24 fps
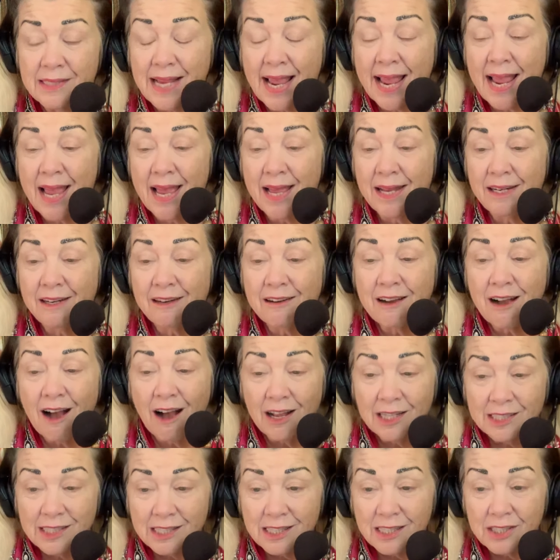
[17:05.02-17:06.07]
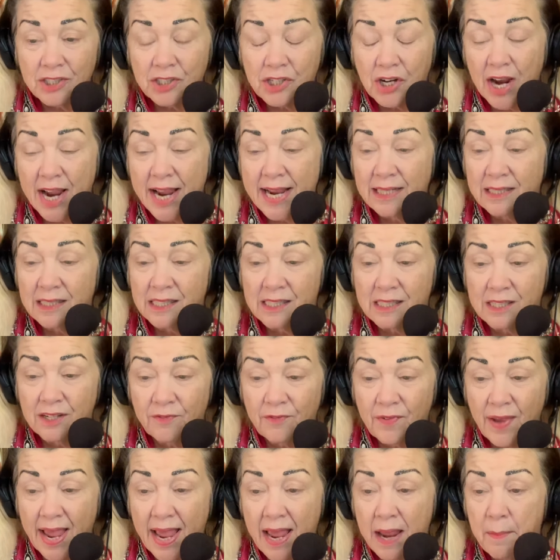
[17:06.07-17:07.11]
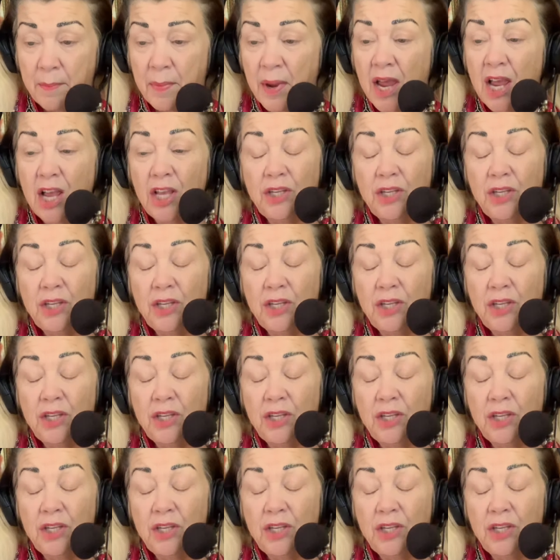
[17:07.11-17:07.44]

and concentrates to vape,